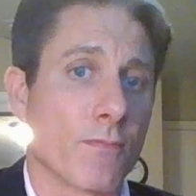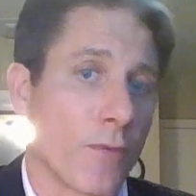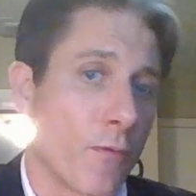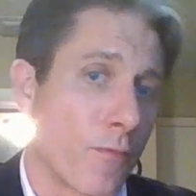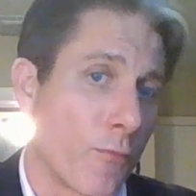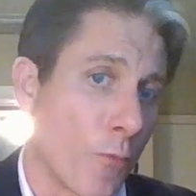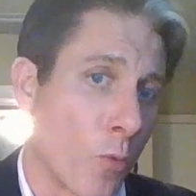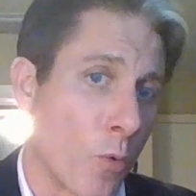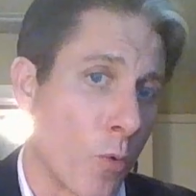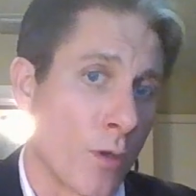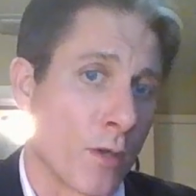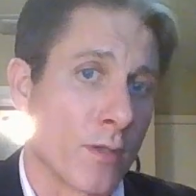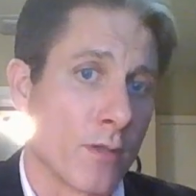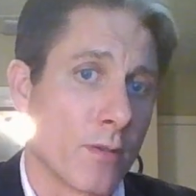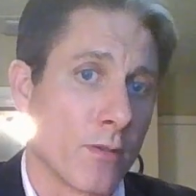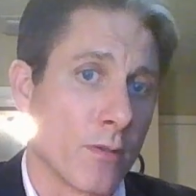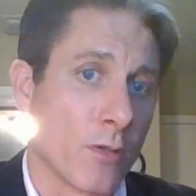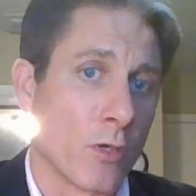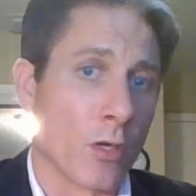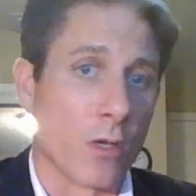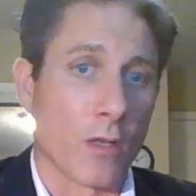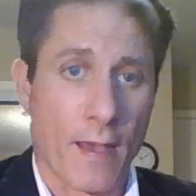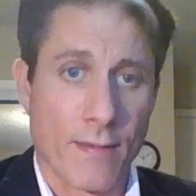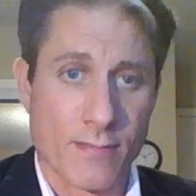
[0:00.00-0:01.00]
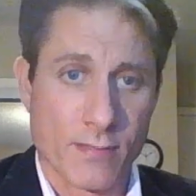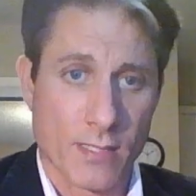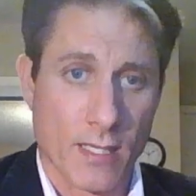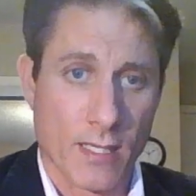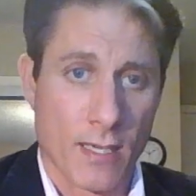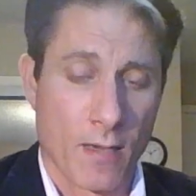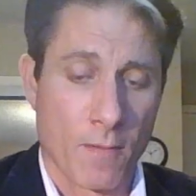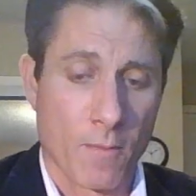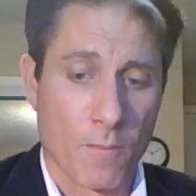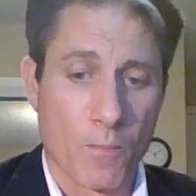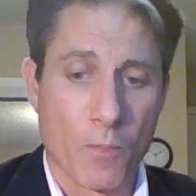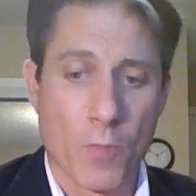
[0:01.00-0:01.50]
afford your
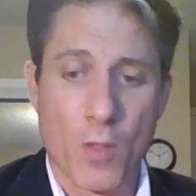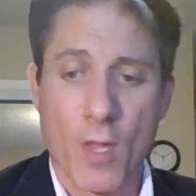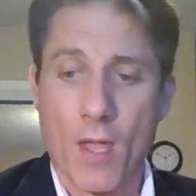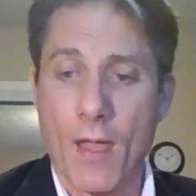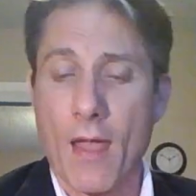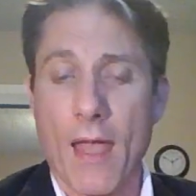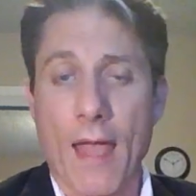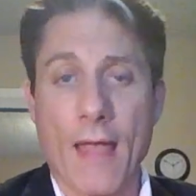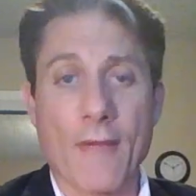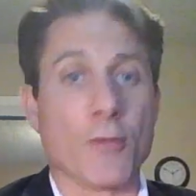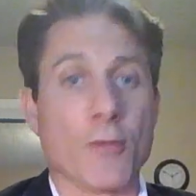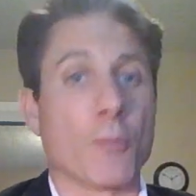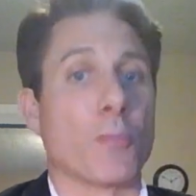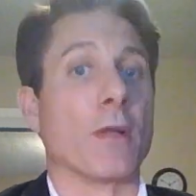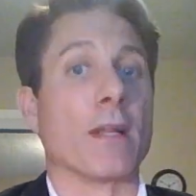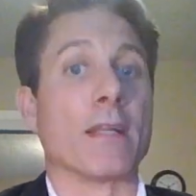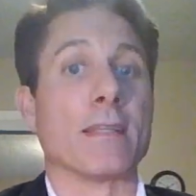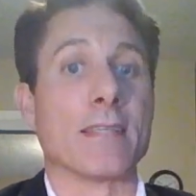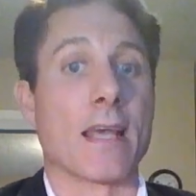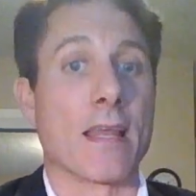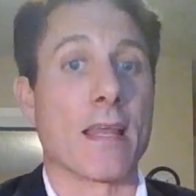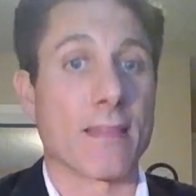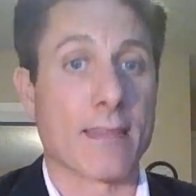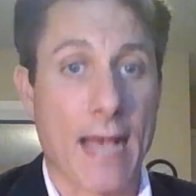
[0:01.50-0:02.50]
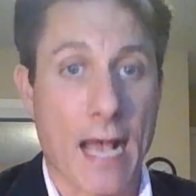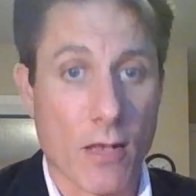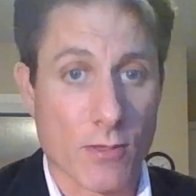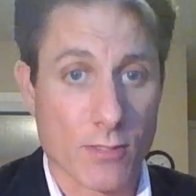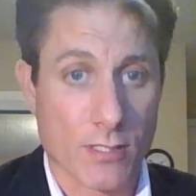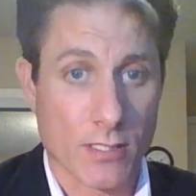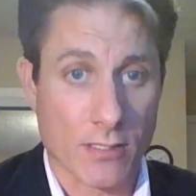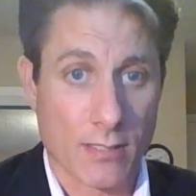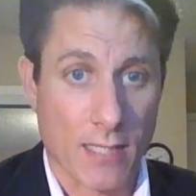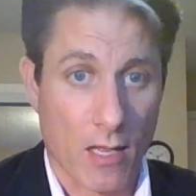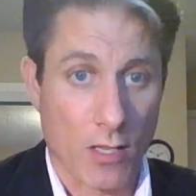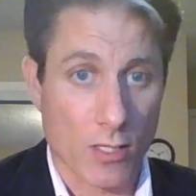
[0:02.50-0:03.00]
lifestyle. If you put in
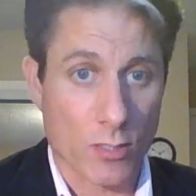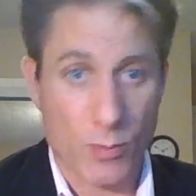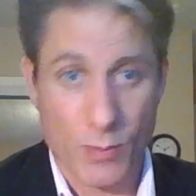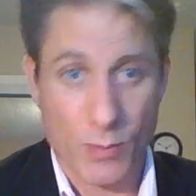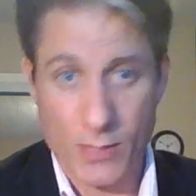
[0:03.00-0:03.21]
$10,000,